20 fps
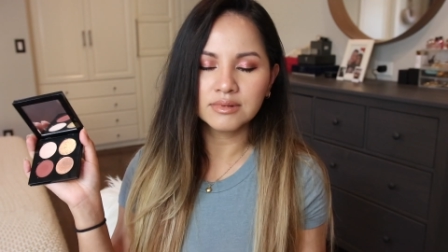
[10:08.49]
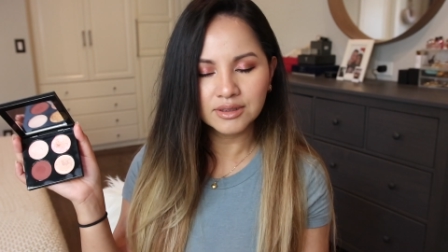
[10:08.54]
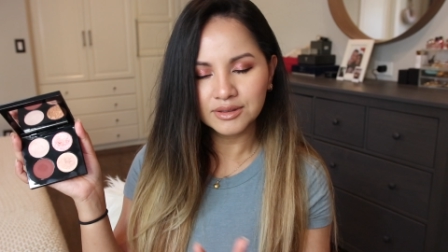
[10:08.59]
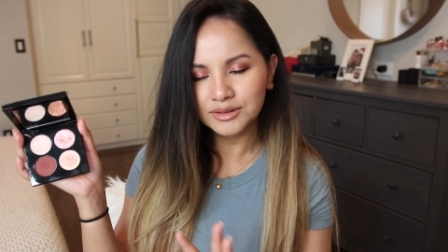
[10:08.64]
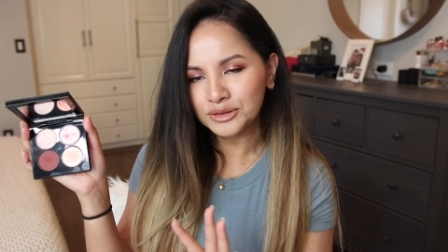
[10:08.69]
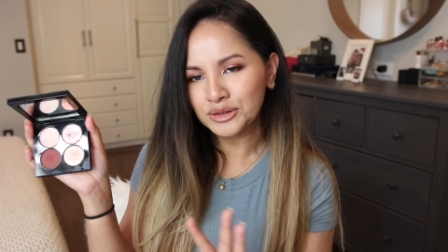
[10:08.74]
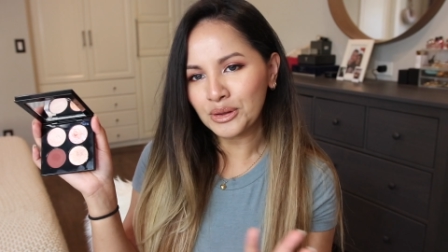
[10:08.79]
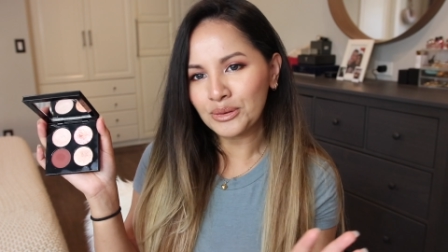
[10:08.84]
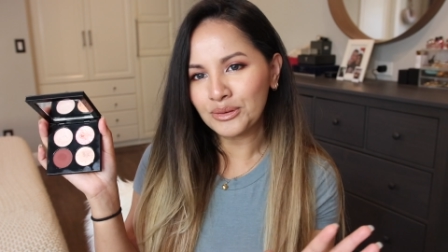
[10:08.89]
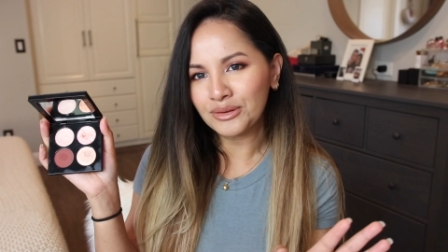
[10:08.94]

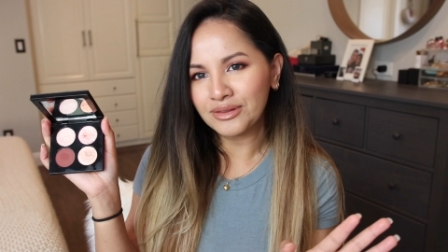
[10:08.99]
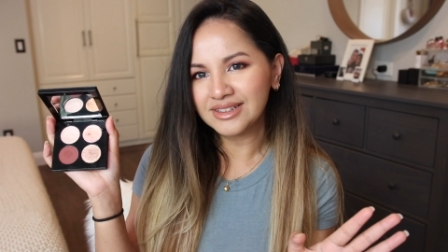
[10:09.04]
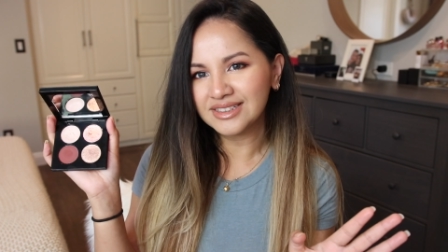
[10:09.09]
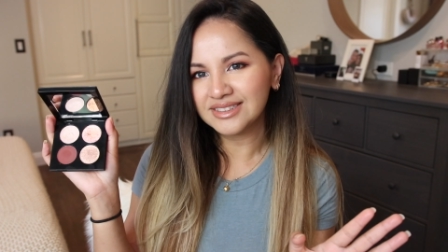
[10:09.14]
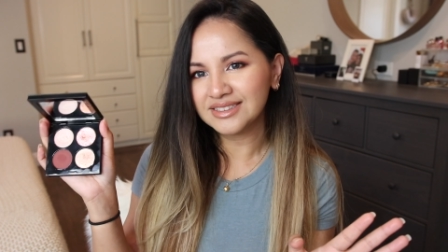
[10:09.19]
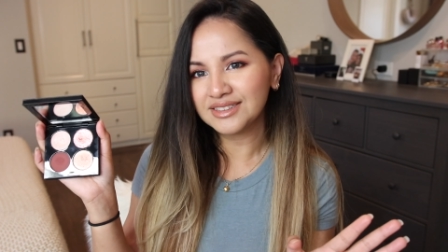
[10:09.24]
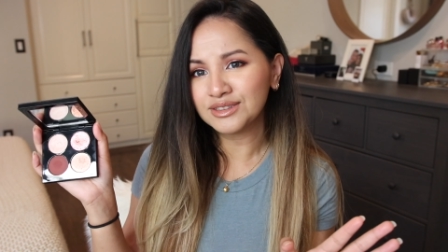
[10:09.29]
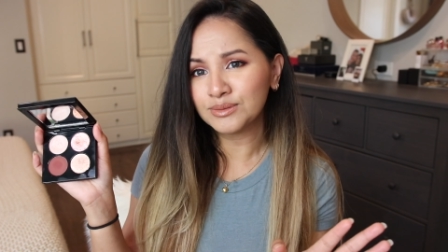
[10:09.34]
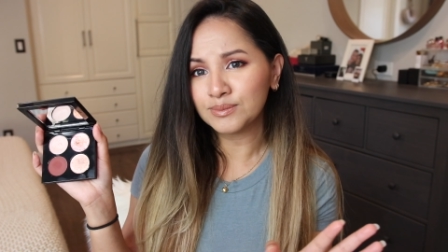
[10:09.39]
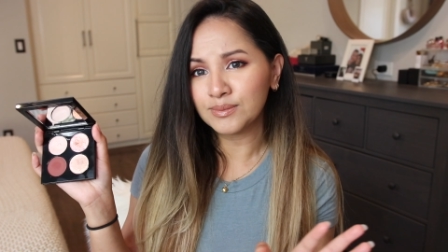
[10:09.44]
So
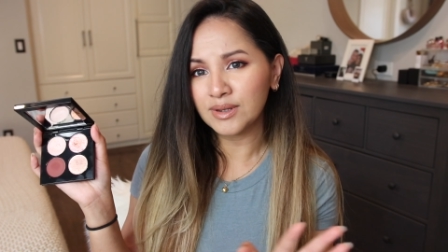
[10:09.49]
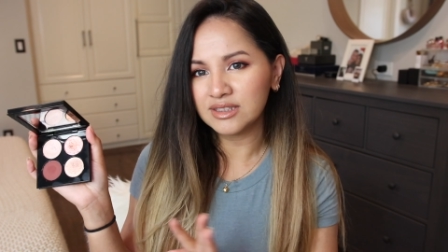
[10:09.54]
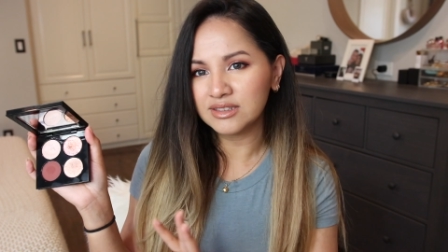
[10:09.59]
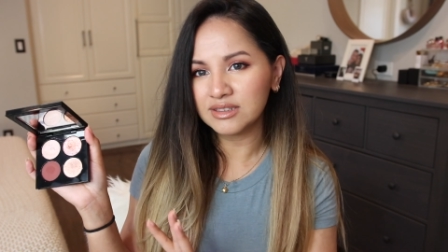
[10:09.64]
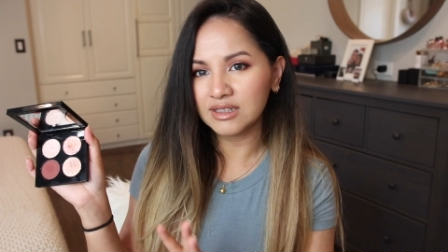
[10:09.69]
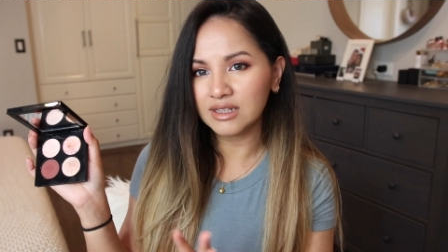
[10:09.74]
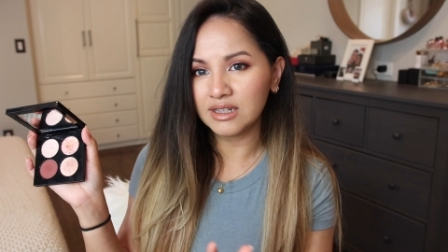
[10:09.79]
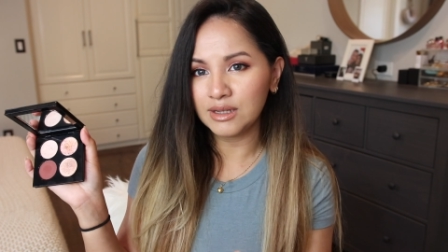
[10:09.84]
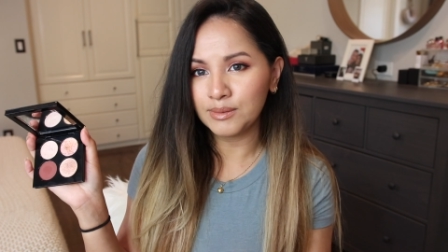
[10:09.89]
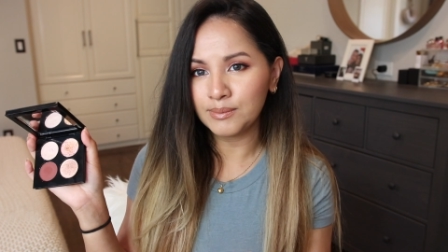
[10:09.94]
this is
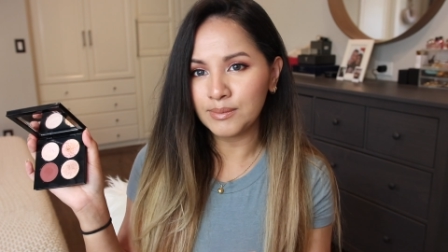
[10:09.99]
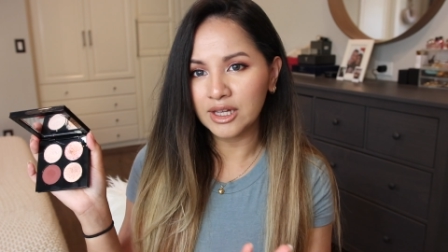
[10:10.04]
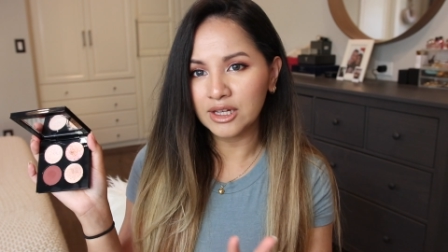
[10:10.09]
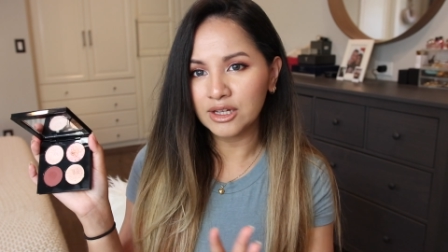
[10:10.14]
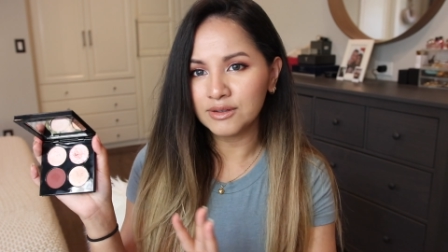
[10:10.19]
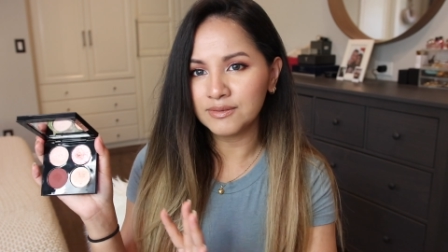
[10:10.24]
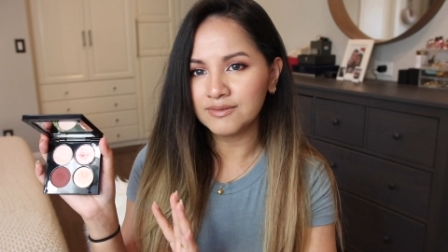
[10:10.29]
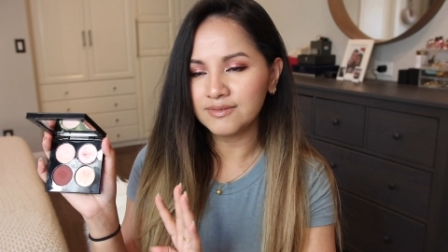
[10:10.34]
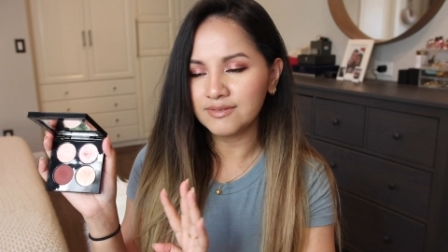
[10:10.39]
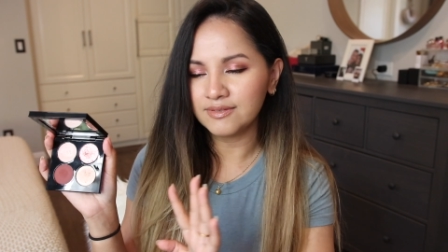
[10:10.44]
basically my
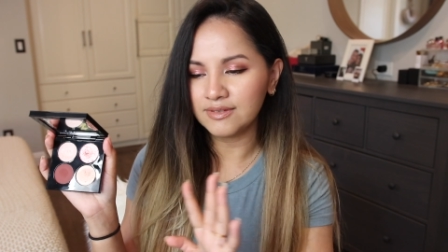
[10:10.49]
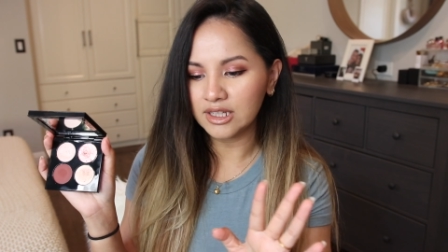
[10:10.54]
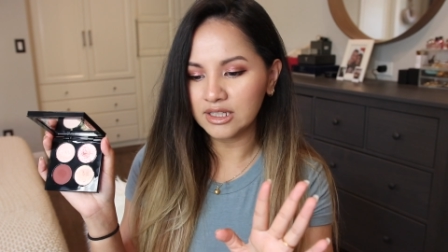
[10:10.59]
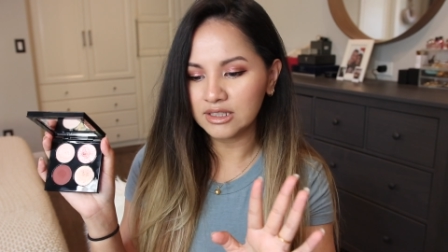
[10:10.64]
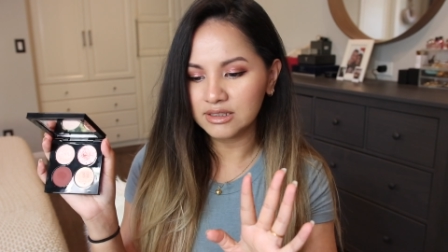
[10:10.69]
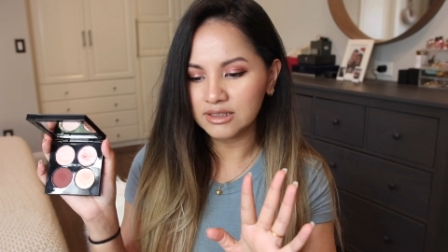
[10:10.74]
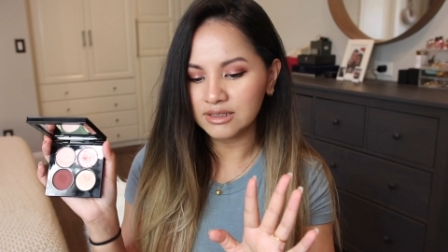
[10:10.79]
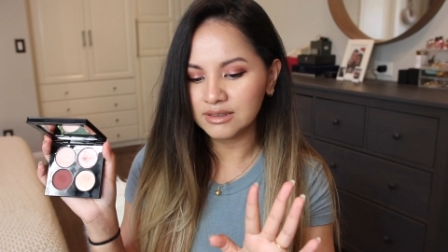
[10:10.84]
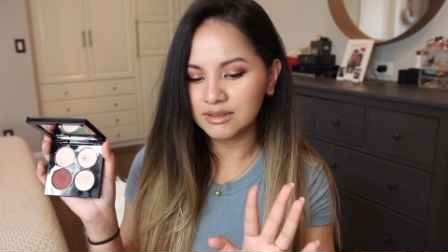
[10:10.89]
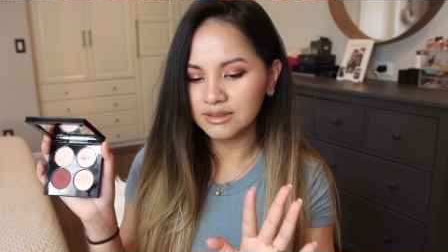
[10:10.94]

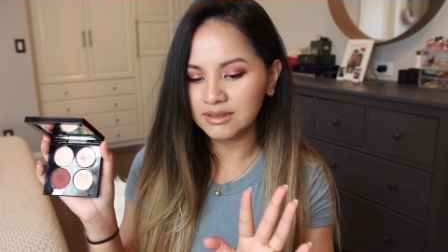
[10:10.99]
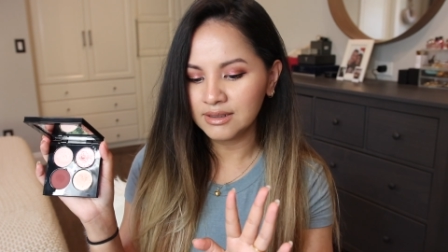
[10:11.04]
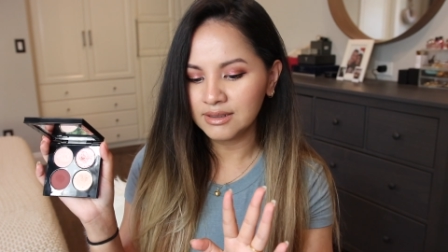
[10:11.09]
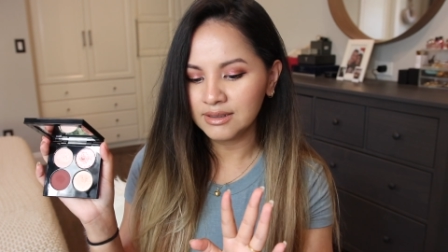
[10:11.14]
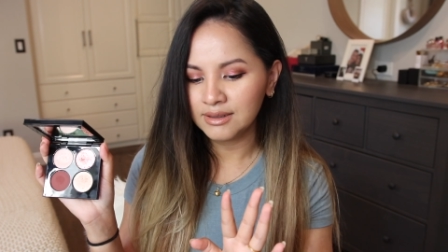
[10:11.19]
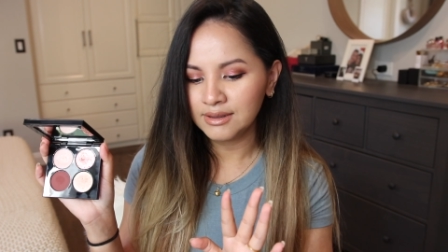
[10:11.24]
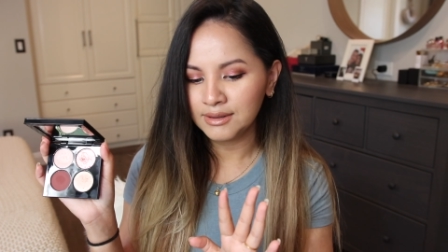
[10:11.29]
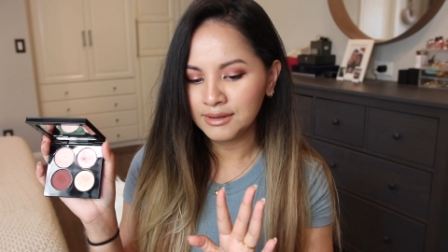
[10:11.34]
conflicting